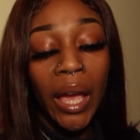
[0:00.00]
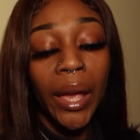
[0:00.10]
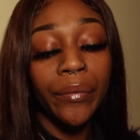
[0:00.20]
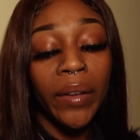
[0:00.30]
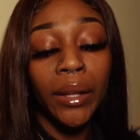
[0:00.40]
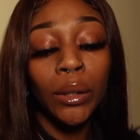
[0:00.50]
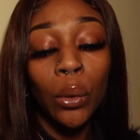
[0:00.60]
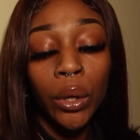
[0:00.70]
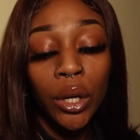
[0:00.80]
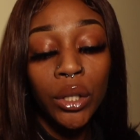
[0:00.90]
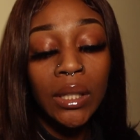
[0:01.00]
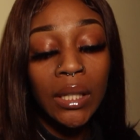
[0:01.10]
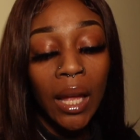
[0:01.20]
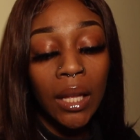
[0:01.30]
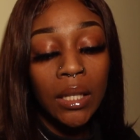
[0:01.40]
If a lawyer
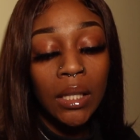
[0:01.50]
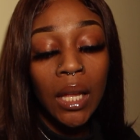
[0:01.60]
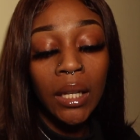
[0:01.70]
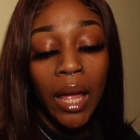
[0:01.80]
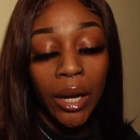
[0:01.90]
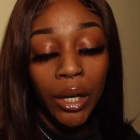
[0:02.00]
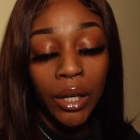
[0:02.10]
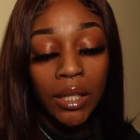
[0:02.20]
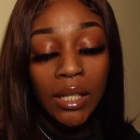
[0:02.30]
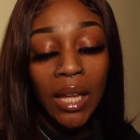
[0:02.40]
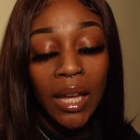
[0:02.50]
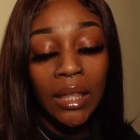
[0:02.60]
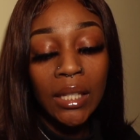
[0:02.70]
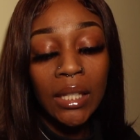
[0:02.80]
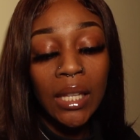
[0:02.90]
sends a letter saying
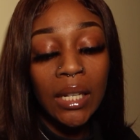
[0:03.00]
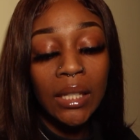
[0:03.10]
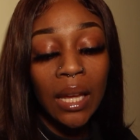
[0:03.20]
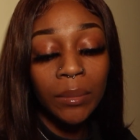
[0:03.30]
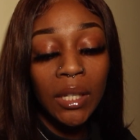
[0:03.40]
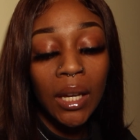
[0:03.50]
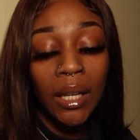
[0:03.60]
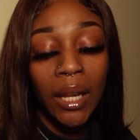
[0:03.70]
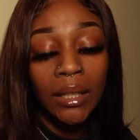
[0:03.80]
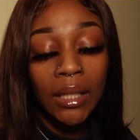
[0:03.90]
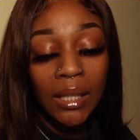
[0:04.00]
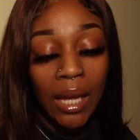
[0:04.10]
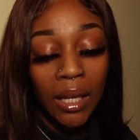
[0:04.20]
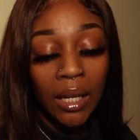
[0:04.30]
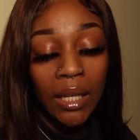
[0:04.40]
this is an attempt to collect the
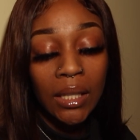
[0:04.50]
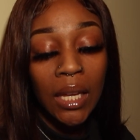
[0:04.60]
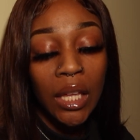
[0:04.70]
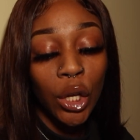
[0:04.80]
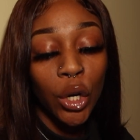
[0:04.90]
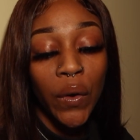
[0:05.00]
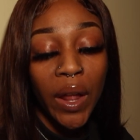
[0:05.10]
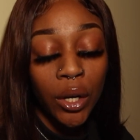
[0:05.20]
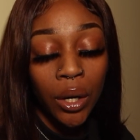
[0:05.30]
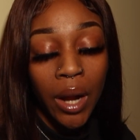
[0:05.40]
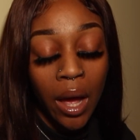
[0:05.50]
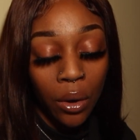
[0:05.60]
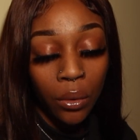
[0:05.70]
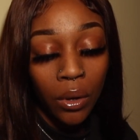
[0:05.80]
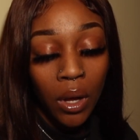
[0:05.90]
debt, is he the creditor
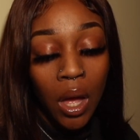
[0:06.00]
now?